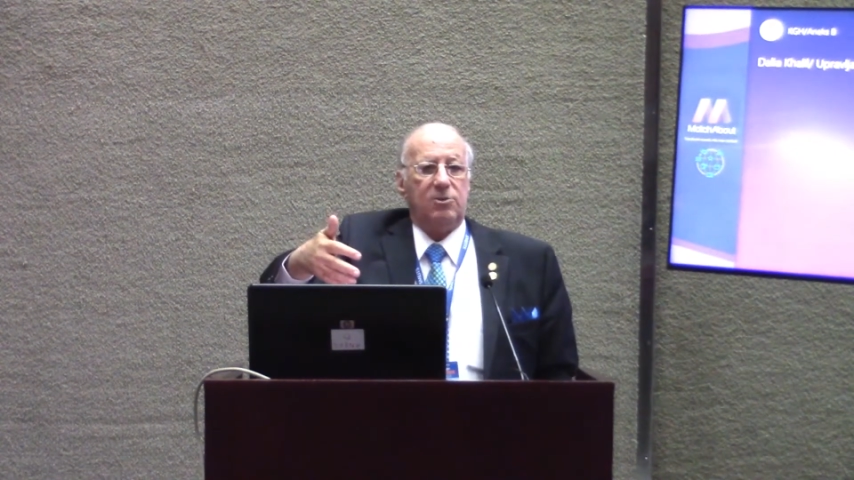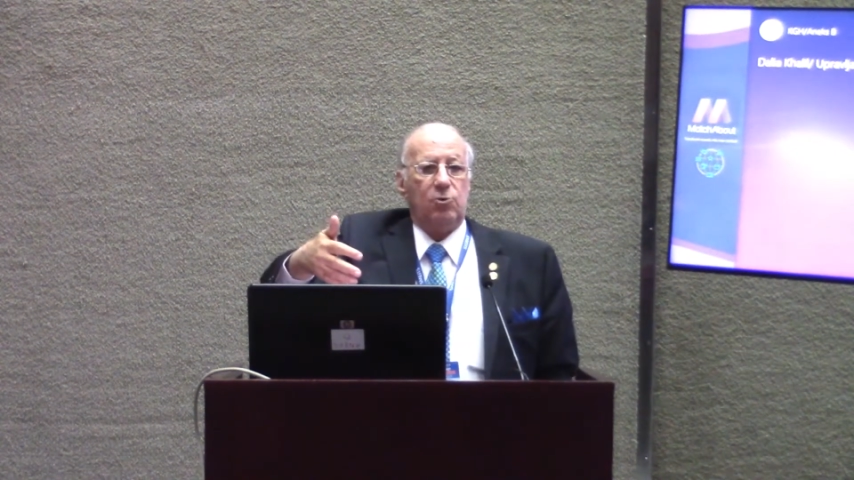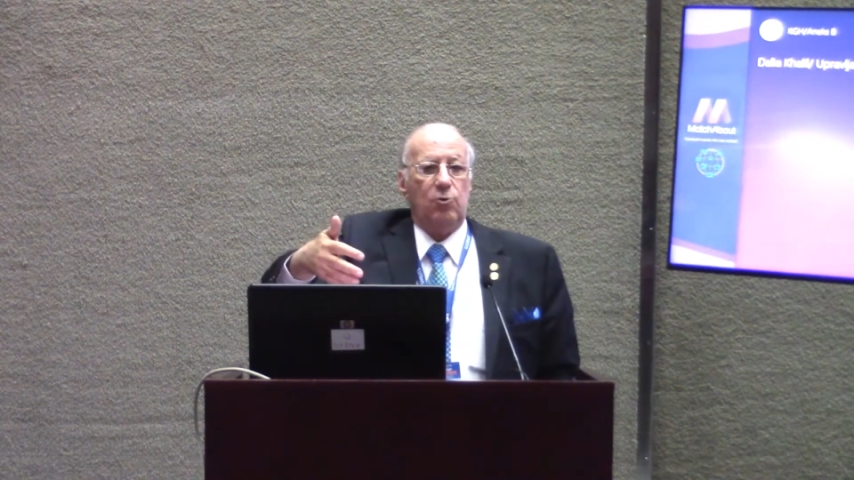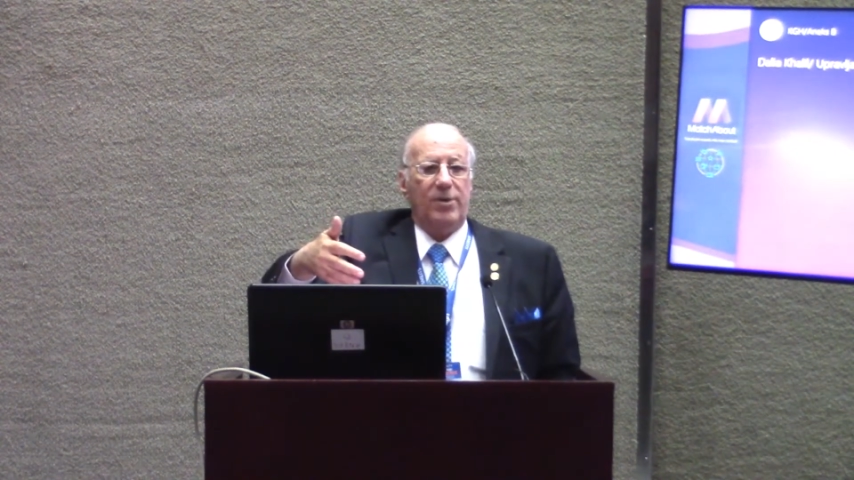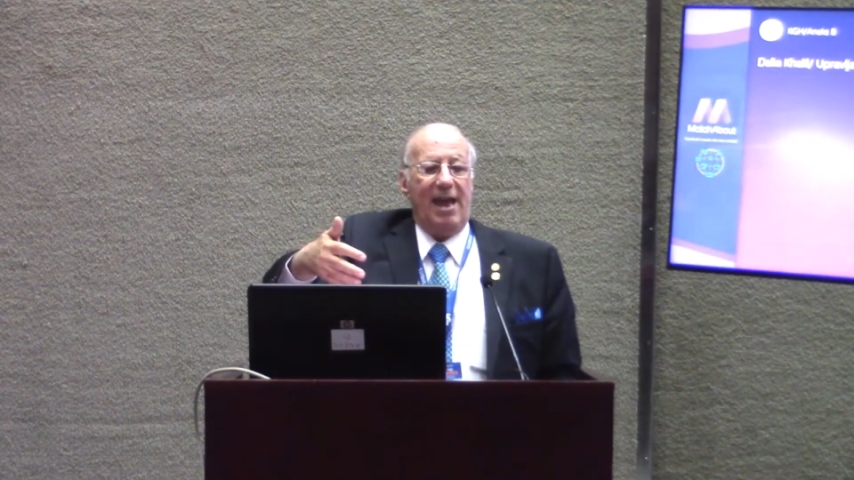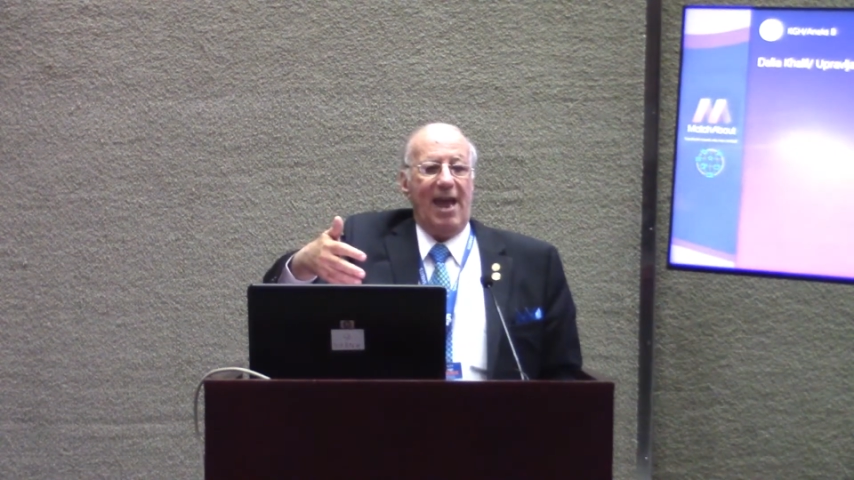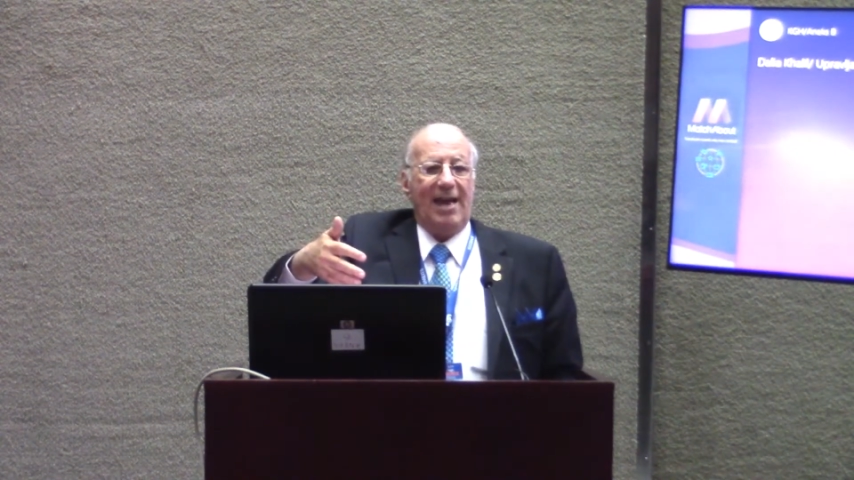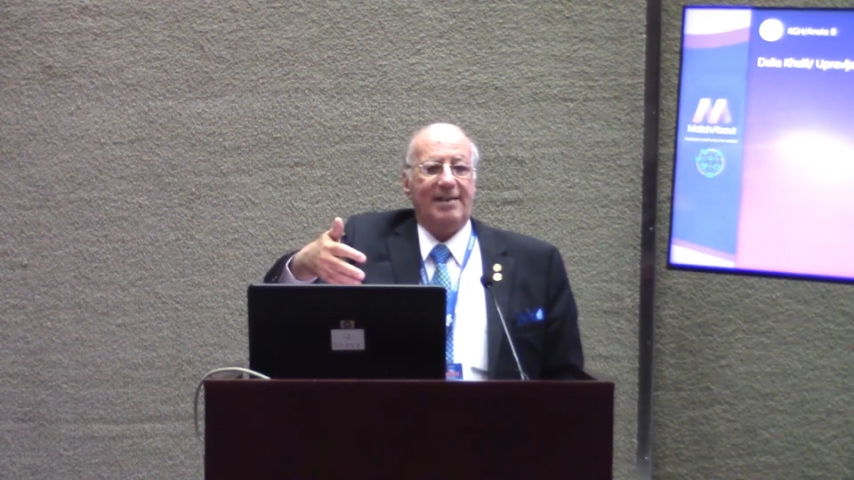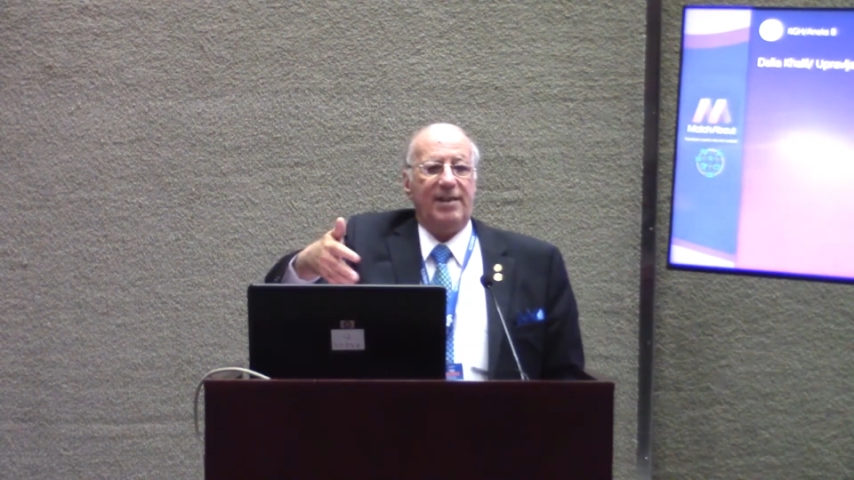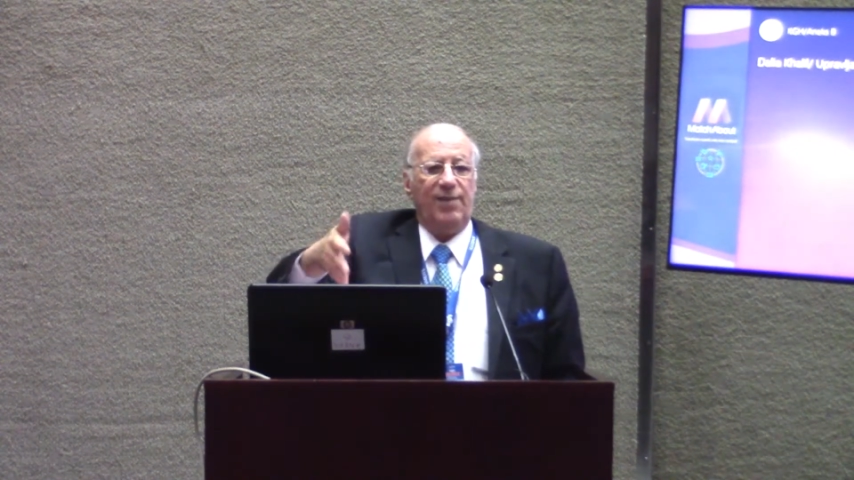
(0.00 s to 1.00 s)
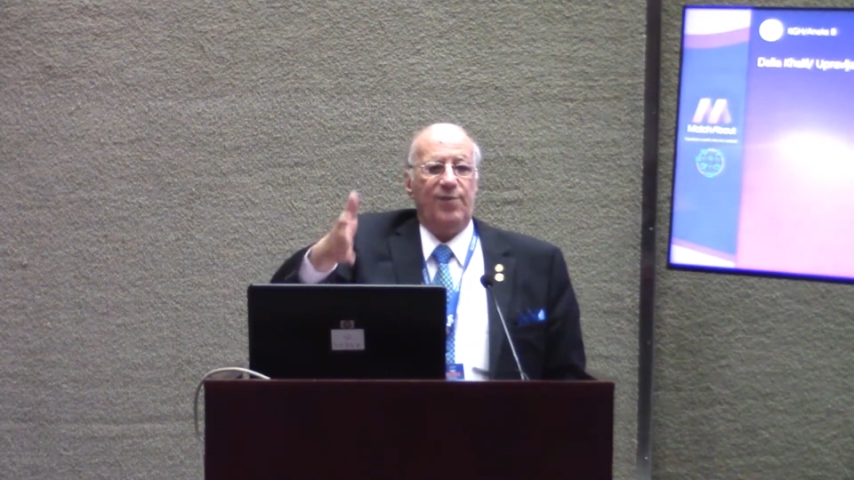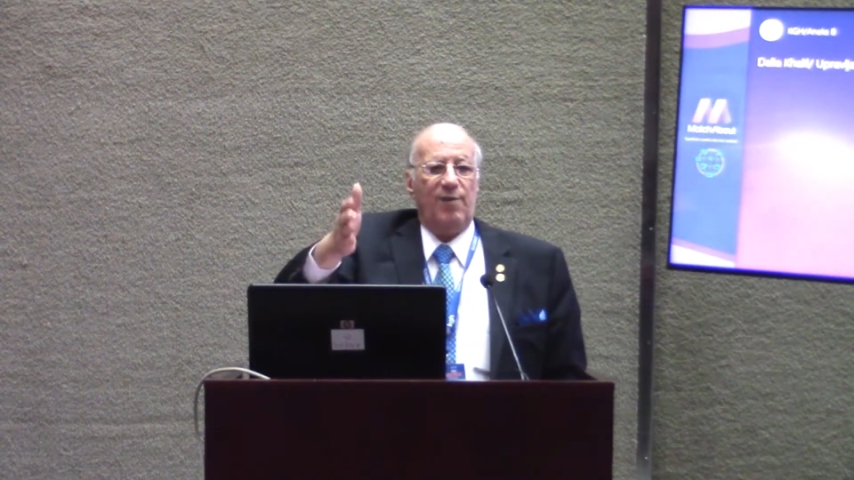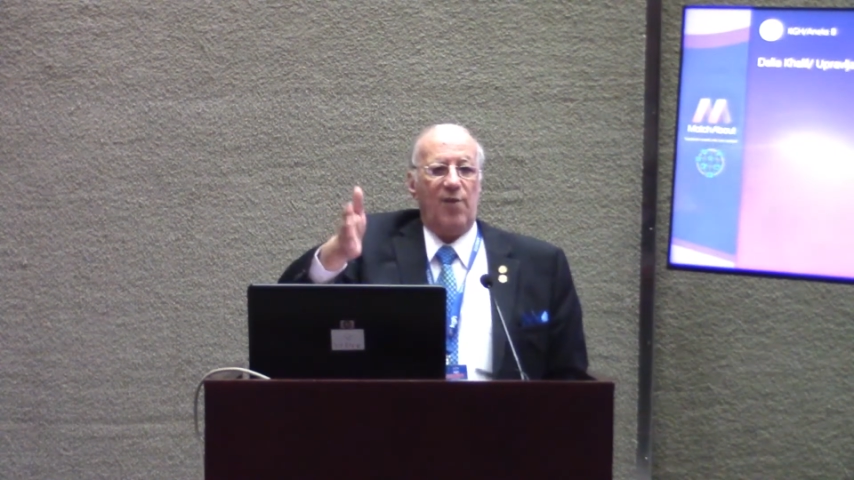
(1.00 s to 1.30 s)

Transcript: to react if the